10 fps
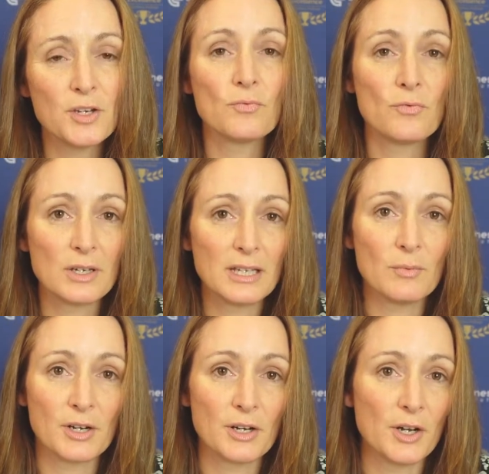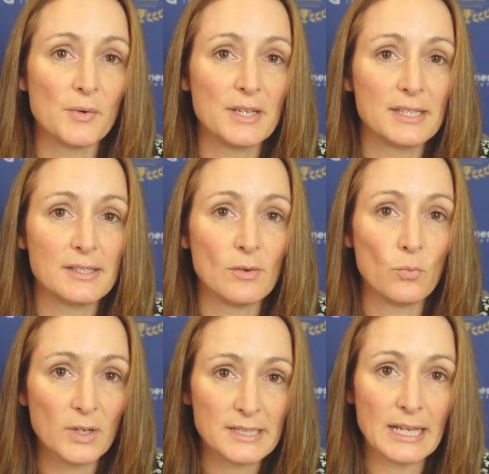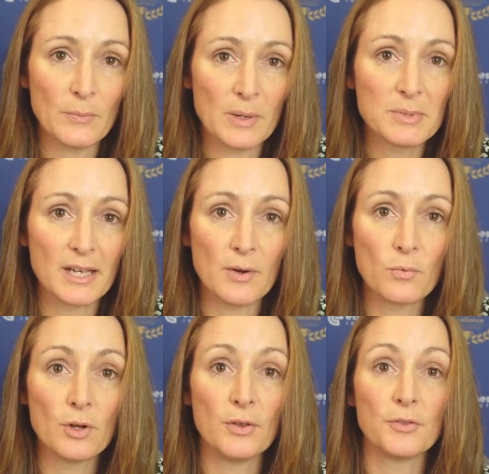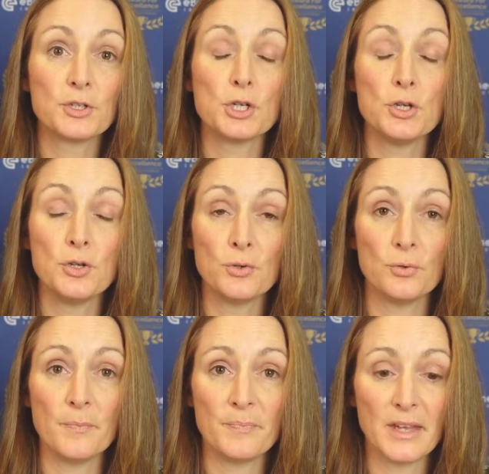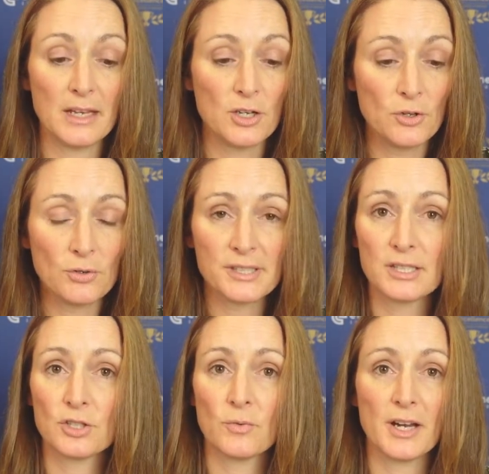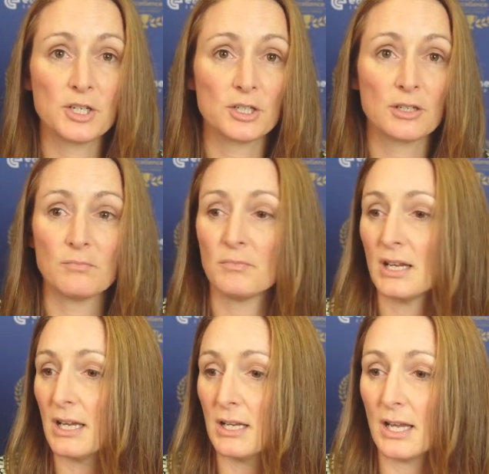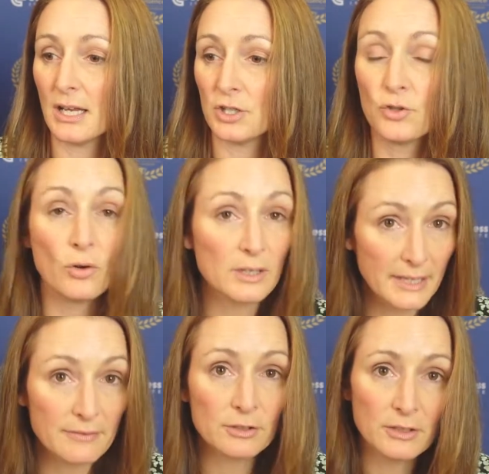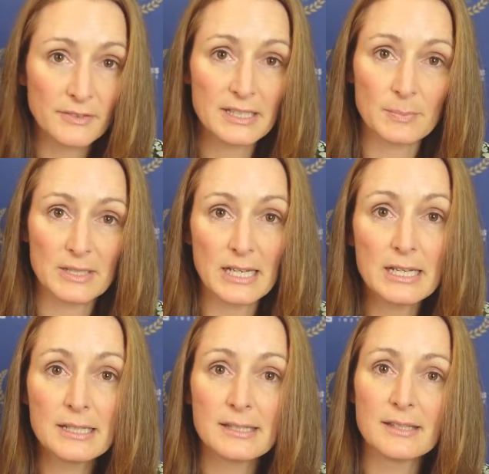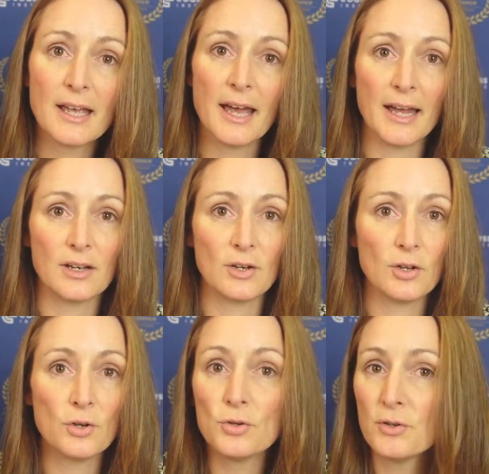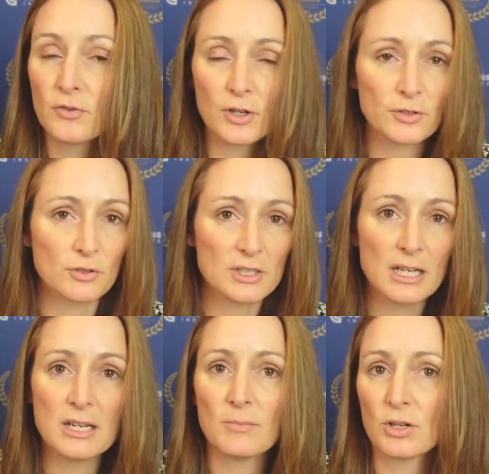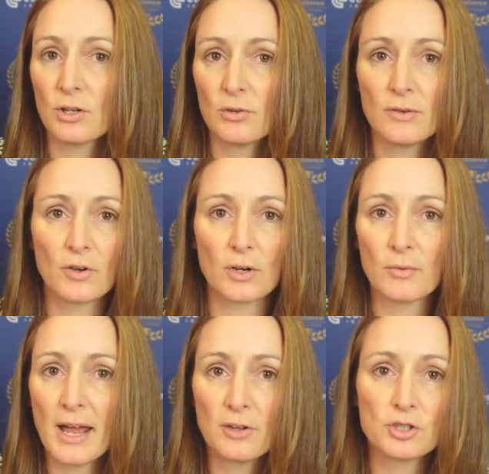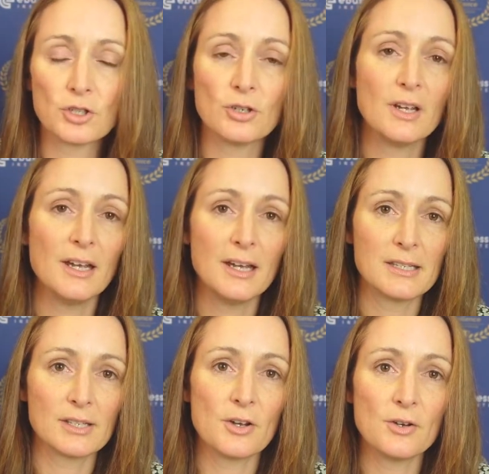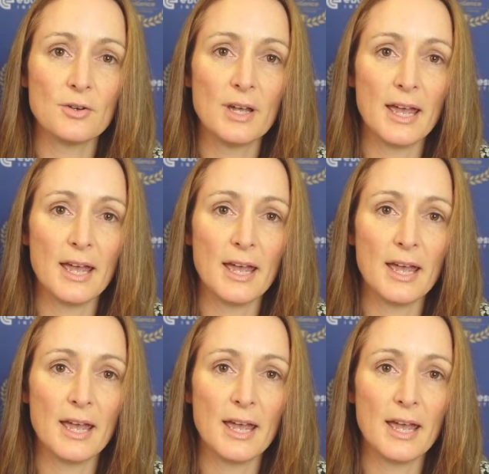you really want to know is, what's that website worth to you in your situation, at your level of expertise, and who you've got on your team and who you've got around you. So